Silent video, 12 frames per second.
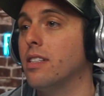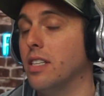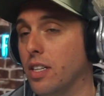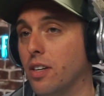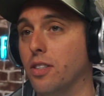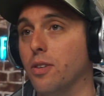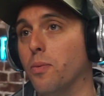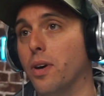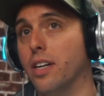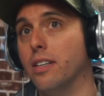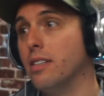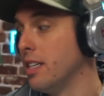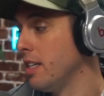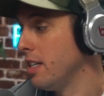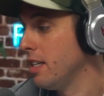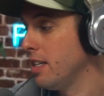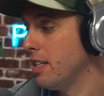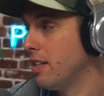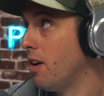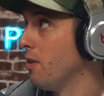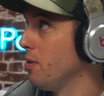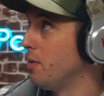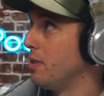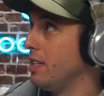You know, you don't want to,
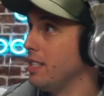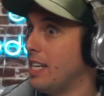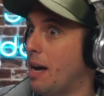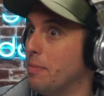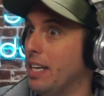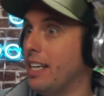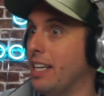oh, it's happening.